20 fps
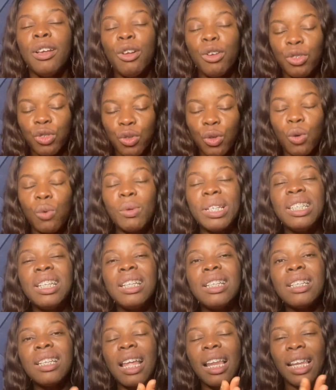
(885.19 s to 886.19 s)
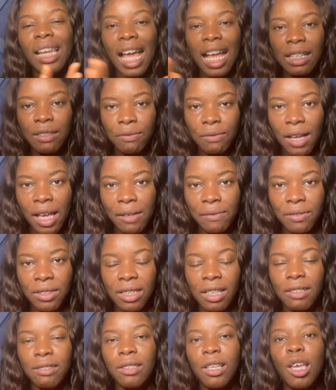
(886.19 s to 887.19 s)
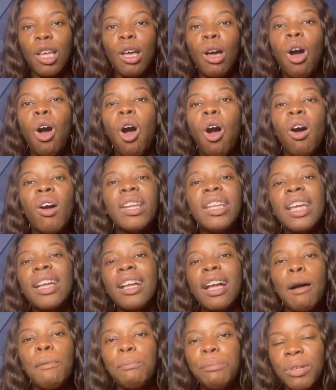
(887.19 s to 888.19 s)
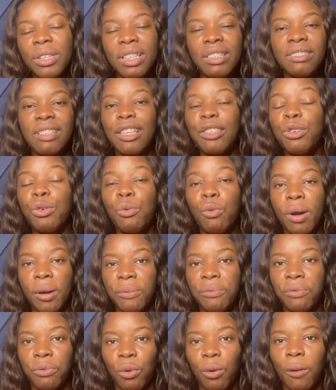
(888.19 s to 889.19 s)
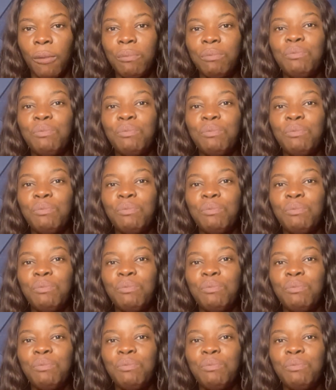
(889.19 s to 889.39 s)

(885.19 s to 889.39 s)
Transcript: So within the last 5 years, all the companies that you work for,